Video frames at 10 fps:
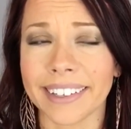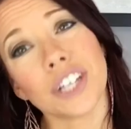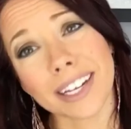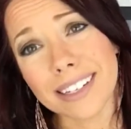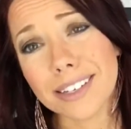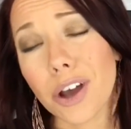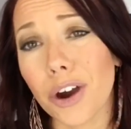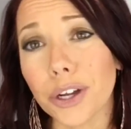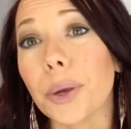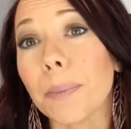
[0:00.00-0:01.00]
chances
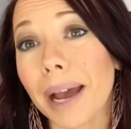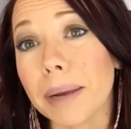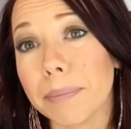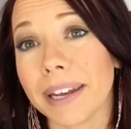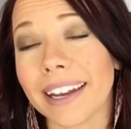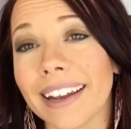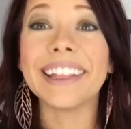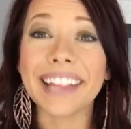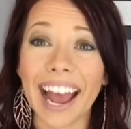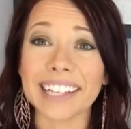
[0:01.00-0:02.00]
are you might be,
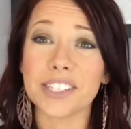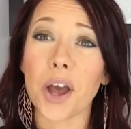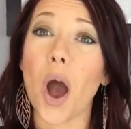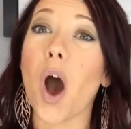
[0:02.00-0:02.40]
and that's